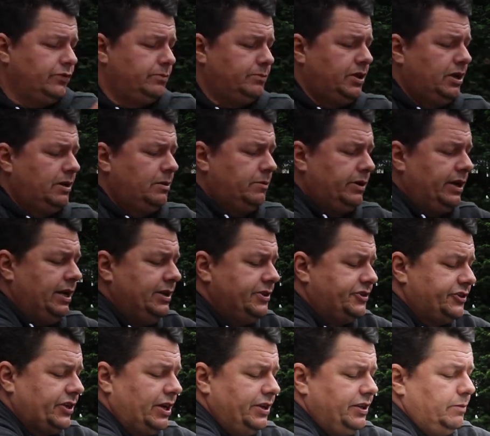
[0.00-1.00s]
of them, but
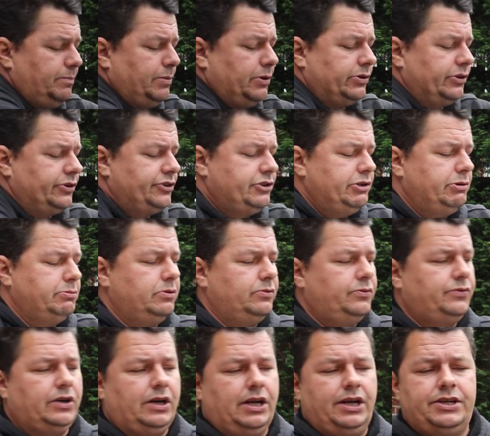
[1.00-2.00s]
inside the box you will
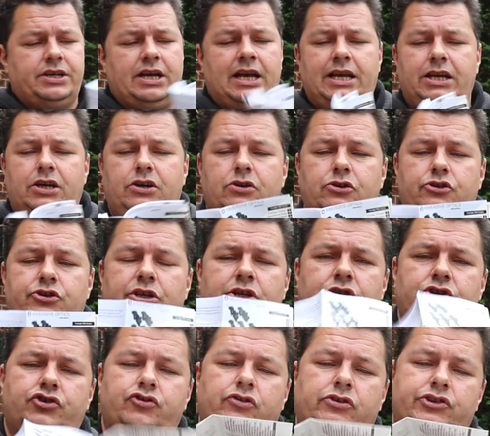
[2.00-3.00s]
find a good
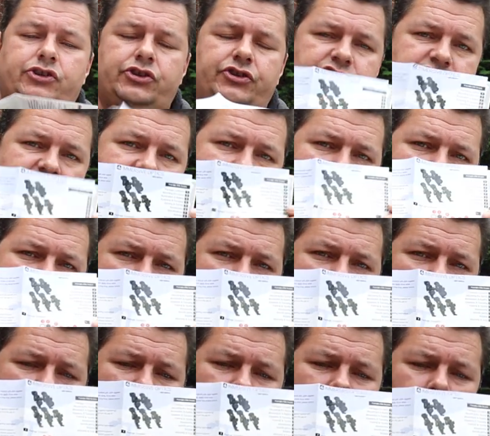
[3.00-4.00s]
instruction set.
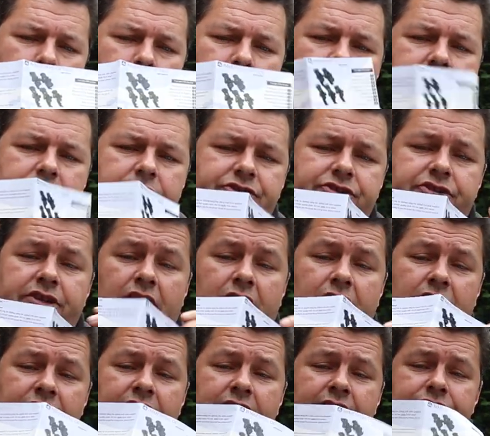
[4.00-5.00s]
This
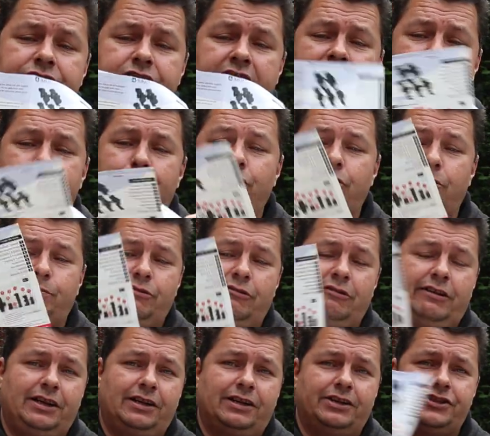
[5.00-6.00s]
is in
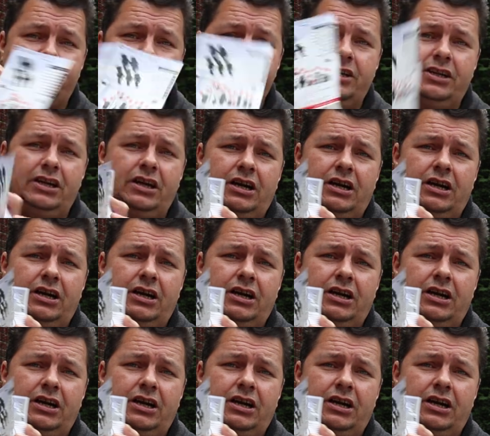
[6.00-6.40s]
proper English,